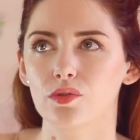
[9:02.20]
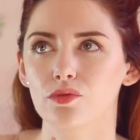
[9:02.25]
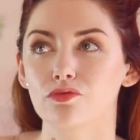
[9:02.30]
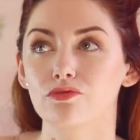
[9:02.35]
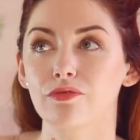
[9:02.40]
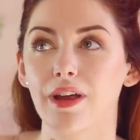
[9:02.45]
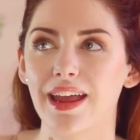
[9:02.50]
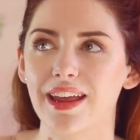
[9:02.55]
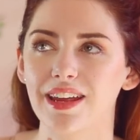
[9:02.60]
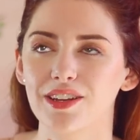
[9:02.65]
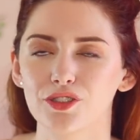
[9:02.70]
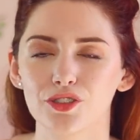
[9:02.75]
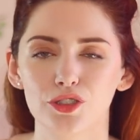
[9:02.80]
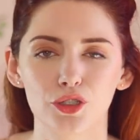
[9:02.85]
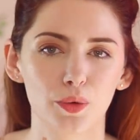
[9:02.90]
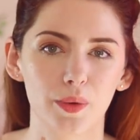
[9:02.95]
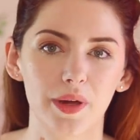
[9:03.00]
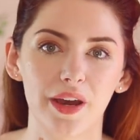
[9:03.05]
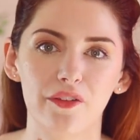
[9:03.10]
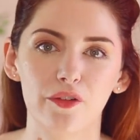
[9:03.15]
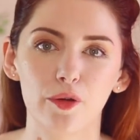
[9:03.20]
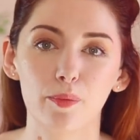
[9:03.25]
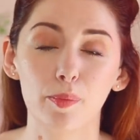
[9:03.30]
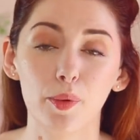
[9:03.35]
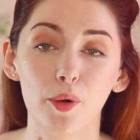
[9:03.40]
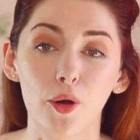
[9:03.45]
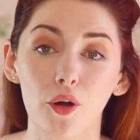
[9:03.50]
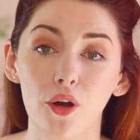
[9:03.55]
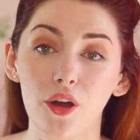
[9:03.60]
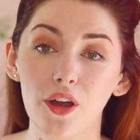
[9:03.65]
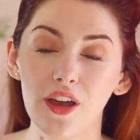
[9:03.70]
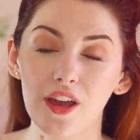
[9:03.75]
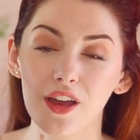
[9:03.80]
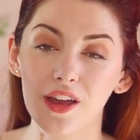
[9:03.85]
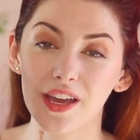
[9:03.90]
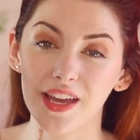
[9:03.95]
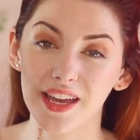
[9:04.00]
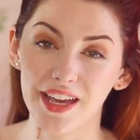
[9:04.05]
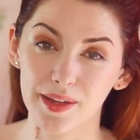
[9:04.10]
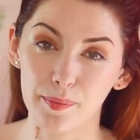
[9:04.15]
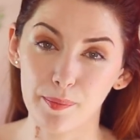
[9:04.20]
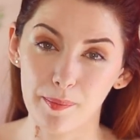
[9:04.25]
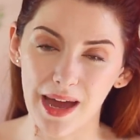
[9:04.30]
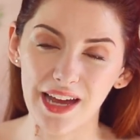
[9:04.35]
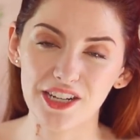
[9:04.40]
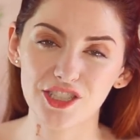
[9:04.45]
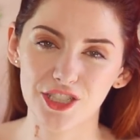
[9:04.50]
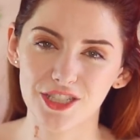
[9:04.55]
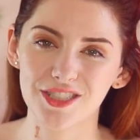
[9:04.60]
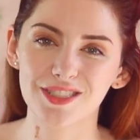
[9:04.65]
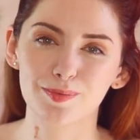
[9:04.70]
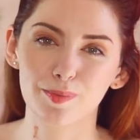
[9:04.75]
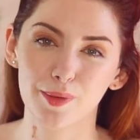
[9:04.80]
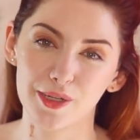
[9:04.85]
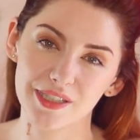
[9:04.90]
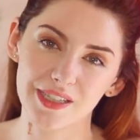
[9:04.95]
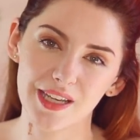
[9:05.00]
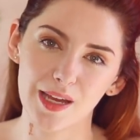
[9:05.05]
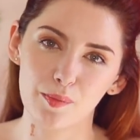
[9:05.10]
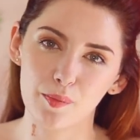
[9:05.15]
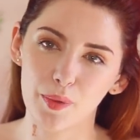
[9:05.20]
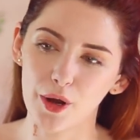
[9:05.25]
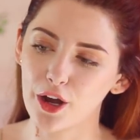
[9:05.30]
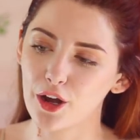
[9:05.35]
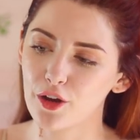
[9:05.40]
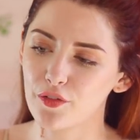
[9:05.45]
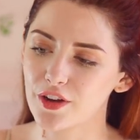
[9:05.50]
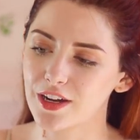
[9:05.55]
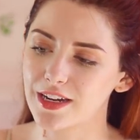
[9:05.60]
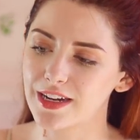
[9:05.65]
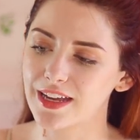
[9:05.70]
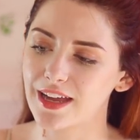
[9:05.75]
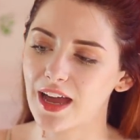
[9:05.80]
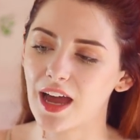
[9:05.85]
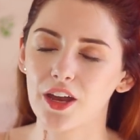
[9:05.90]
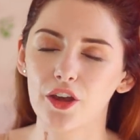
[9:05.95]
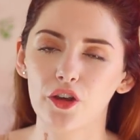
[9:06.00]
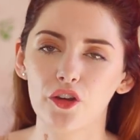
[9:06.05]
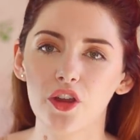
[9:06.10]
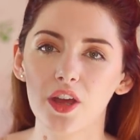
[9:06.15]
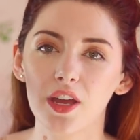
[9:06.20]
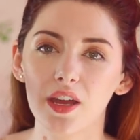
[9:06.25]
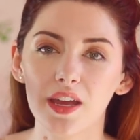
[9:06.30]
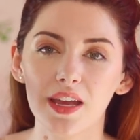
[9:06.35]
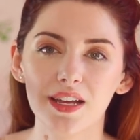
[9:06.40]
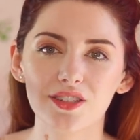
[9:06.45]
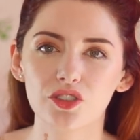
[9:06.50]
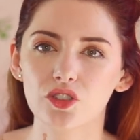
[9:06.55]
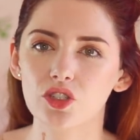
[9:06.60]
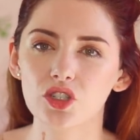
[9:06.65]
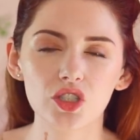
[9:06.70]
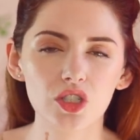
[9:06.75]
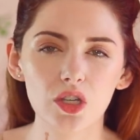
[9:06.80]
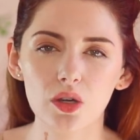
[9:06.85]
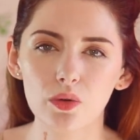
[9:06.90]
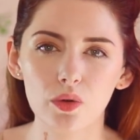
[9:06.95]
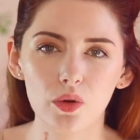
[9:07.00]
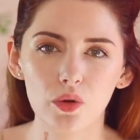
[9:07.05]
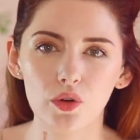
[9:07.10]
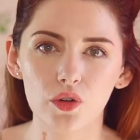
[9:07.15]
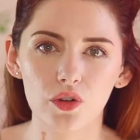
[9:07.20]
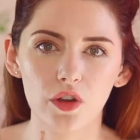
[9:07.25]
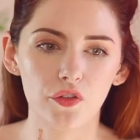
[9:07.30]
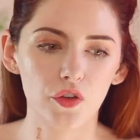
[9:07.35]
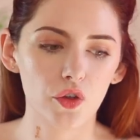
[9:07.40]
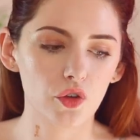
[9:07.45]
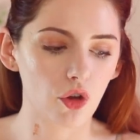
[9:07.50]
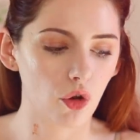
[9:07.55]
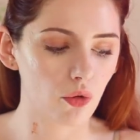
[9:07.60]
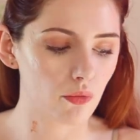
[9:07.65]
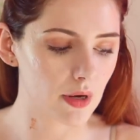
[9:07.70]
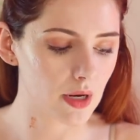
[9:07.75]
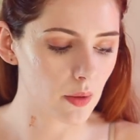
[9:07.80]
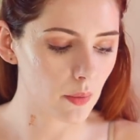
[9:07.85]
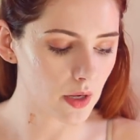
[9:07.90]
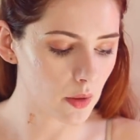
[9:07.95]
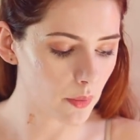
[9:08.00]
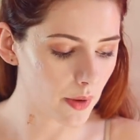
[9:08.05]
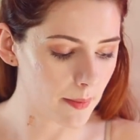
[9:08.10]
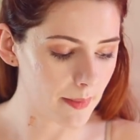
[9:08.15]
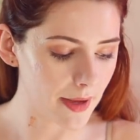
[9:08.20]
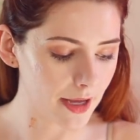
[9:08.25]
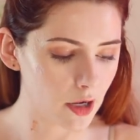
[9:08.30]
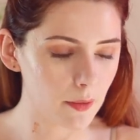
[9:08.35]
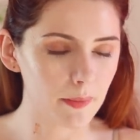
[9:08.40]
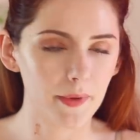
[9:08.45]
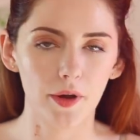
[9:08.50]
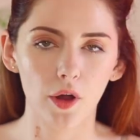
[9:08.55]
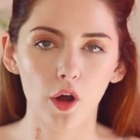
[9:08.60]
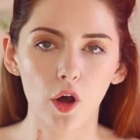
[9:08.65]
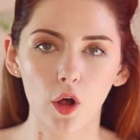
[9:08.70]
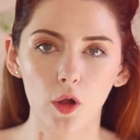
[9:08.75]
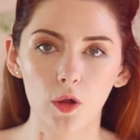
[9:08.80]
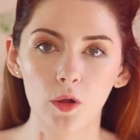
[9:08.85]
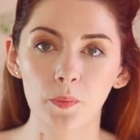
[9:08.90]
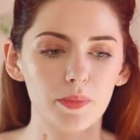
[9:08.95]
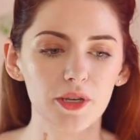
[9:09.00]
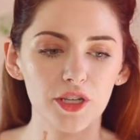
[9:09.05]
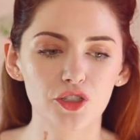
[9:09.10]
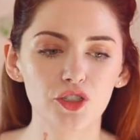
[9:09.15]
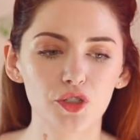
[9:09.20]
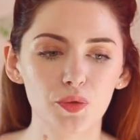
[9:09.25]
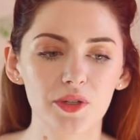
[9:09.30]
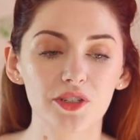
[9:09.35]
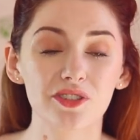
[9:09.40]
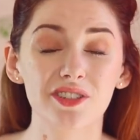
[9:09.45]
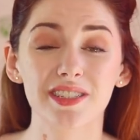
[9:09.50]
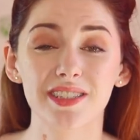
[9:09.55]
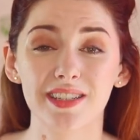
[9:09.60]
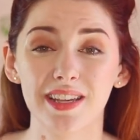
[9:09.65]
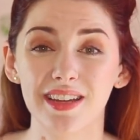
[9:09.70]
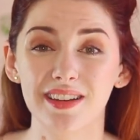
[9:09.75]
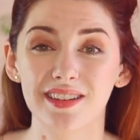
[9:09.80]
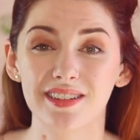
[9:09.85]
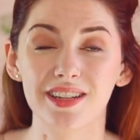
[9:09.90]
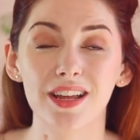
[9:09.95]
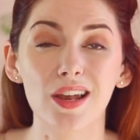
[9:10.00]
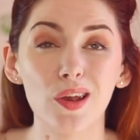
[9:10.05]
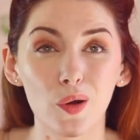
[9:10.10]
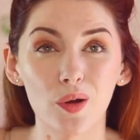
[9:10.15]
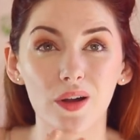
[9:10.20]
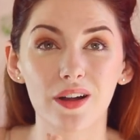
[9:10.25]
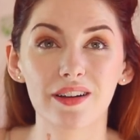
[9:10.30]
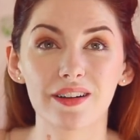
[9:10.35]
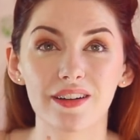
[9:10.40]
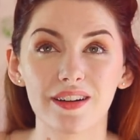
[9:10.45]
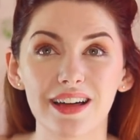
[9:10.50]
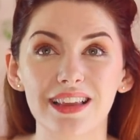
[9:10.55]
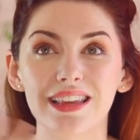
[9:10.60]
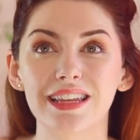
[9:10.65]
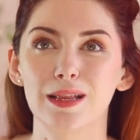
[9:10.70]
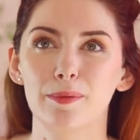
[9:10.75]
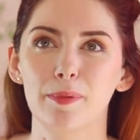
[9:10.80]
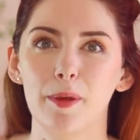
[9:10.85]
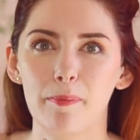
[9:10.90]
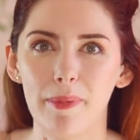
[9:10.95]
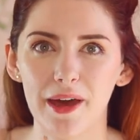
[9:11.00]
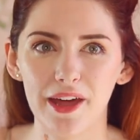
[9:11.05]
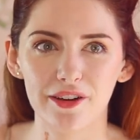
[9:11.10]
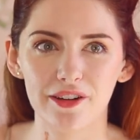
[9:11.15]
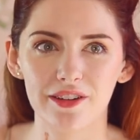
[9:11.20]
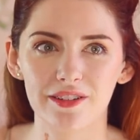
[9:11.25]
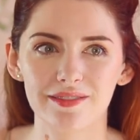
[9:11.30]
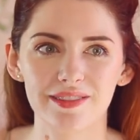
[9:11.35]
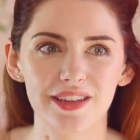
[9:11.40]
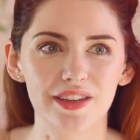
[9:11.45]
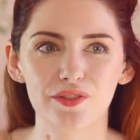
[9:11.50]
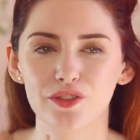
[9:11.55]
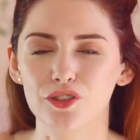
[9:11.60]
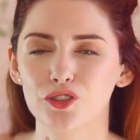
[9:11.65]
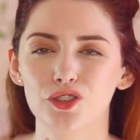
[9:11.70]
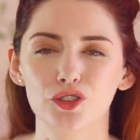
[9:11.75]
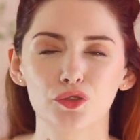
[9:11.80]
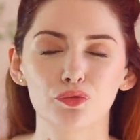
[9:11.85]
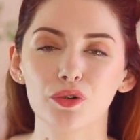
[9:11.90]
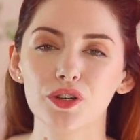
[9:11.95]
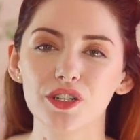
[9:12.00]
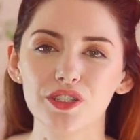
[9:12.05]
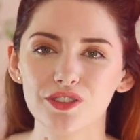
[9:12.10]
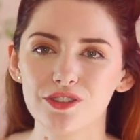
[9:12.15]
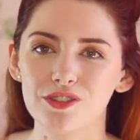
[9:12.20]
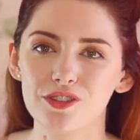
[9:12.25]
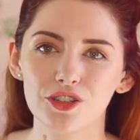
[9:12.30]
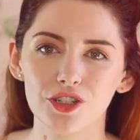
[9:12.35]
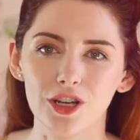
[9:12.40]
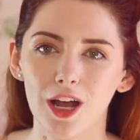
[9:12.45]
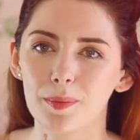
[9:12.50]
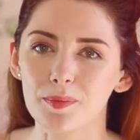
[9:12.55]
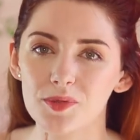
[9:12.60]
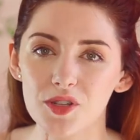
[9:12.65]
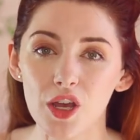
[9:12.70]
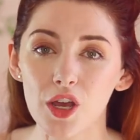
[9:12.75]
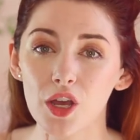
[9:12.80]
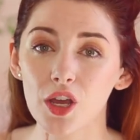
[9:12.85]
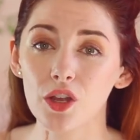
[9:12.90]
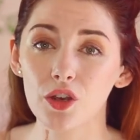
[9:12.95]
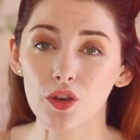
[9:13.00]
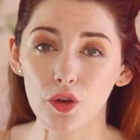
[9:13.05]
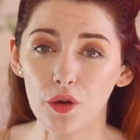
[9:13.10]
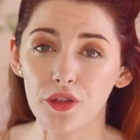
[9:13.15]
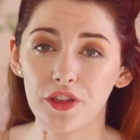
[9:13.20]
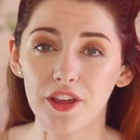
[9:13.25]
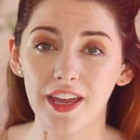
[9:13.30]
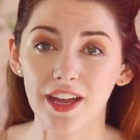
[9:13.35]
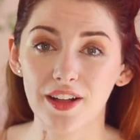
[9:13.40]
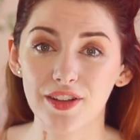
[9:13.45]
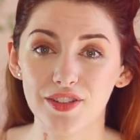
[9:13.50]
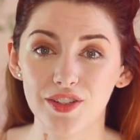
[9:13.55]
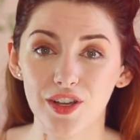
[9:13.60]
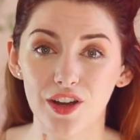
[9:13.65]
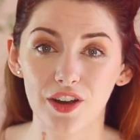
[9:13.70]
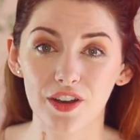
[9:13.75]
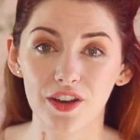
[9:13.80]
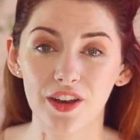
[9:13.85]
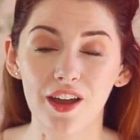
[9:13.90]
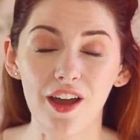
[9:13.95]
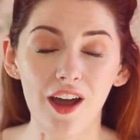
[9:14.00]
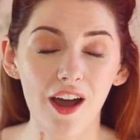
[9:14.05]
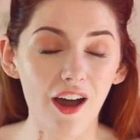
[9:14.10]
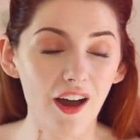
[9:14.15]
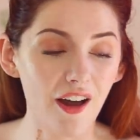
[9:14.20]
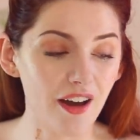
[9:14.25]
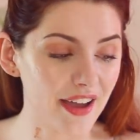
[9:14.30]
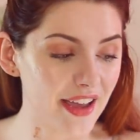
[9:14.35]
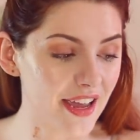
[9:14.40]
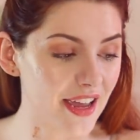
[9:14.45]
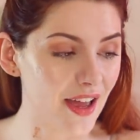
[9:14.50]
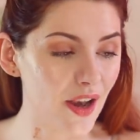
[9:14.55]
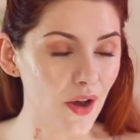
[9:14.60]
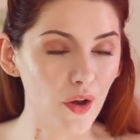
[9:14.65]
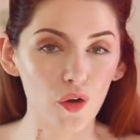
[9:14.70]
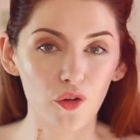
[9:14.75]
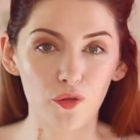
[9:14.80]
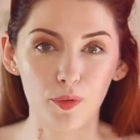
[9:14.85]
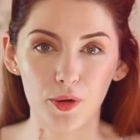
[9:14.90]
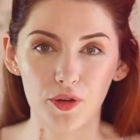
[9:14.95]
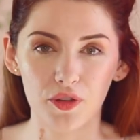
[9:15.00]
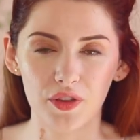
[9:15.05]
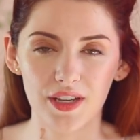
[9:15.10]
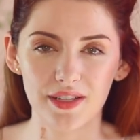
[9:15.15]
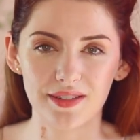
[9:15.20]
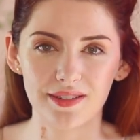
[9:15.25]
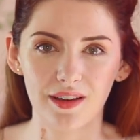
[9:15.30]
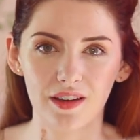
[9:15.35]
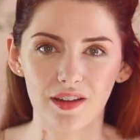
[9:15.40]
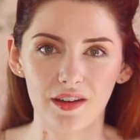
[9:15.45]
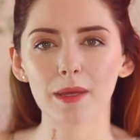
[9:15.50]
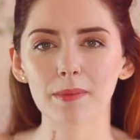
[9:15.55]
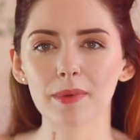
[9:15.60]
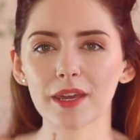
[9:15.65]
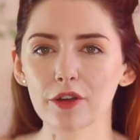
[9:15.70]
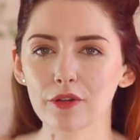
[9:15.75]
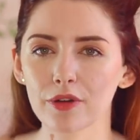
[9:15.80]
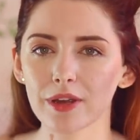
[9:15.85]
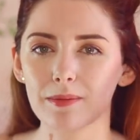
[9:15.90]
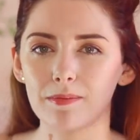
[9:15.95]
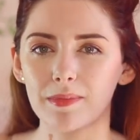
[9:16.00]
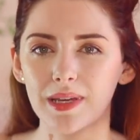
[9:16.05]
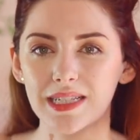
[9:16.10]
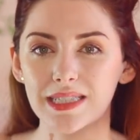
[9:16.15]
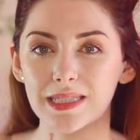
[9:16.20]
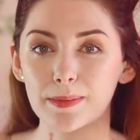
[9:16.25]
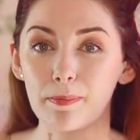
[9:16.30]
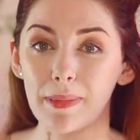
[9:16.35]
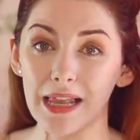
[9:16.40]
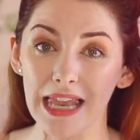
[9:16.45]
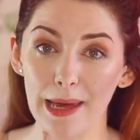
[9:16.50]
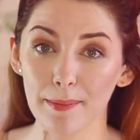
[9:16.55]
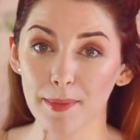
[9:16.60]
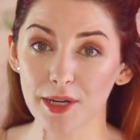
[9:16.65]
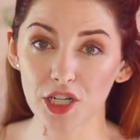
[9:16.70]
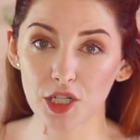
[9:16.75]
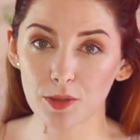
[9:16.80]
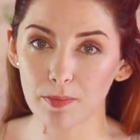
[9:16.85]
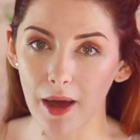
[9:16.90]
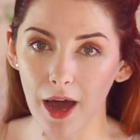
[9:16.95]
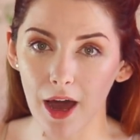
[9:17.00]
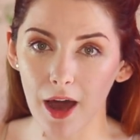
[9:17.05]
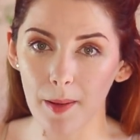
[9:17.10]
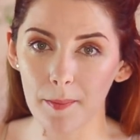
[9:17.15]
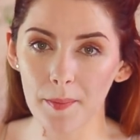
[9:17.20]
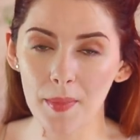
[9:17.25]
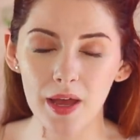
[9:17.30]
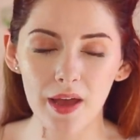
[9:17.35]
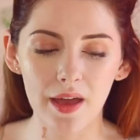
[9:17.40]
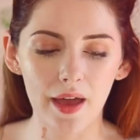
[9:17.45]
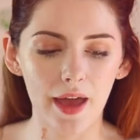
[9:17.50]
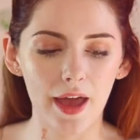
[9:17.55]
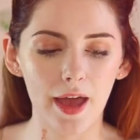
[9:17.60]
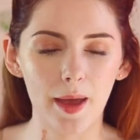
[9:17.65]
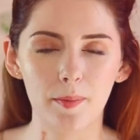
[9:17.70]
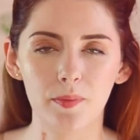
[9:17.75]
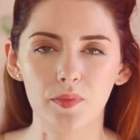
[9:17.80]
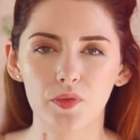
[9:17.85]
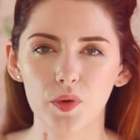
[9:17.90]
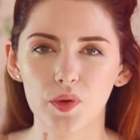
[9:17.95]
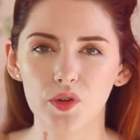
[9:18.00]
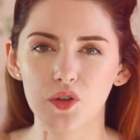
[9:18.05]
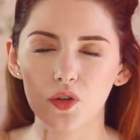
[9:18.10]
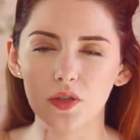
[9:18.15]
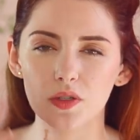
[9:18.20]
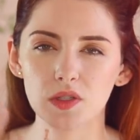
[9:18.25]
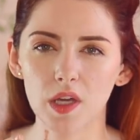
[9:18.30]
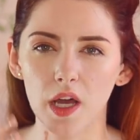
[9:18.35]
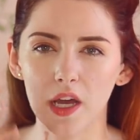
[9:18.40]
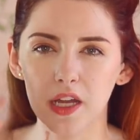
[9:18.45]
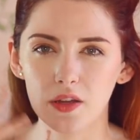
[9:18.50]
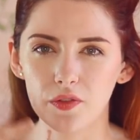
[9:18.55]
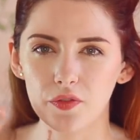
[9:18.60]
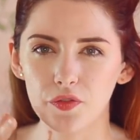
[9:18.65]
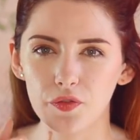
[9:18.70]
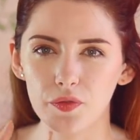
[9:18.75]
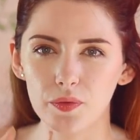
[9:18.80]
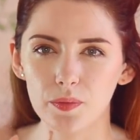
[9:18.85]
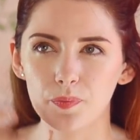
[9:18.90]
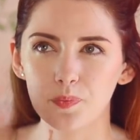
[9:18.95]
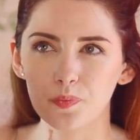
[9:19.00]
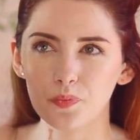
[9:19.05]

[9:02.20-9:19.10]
range or whatever, but it matches my skin perfectly, and it's just so good if you don't really want to wear makeup at all, but you just want your skin to look a little bit better. Even if you just run into the shops, nothing else on. I love putting this on. BB cream means blemish balm, so it does kind of